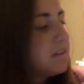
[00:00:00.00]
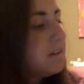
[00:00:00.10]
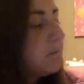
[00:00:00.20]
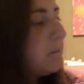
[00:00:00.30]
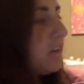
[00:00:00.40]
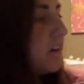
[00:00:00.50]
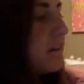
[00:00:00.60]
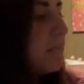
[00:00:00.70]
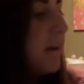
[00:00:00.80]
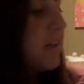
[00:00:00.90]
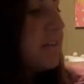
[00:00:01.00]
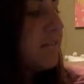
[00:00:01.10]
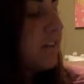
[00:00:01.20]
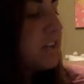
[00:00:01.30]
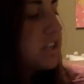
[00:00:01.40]
We learned about
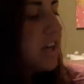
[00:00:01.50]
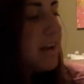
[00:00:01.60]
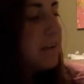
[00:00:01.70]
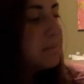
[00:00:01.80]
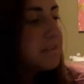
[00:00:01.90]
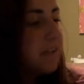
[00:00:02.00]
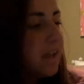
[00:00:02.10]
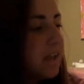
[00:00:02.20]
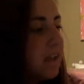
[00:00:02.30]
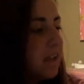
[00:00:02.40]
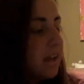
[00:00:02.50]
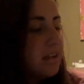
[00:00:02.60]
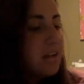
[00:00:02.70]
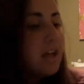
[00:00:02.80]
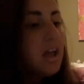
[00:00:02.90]
different shapes, and
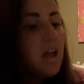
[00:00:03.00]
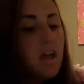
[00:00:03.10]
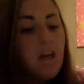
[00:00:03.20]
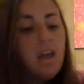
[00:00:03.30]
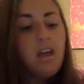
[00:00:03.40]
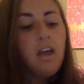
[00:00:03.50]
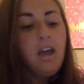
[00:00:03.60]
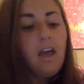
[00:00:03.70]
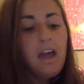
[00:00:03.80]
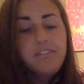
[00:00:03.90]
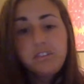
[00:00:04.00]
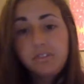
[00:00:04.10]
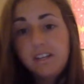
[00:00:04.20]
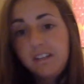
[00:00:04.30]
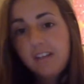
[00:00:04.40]
after
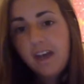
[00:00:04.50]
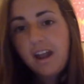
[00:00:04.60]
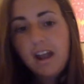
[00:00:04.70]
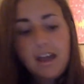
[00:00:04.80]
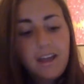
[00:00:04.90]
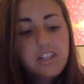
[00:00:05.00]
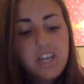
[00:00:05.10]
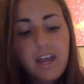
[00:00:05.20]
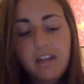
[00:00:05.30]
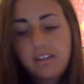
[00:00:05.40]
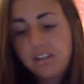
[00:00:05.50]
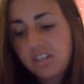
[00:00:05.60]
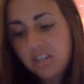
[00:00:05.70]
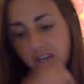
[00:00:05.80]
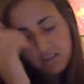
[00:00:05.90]
reading that, I
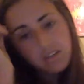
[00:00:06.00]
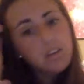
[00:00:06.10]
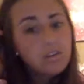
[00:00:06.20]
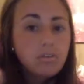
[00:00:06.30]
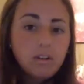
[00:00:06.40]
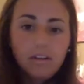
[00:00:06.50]
challenge you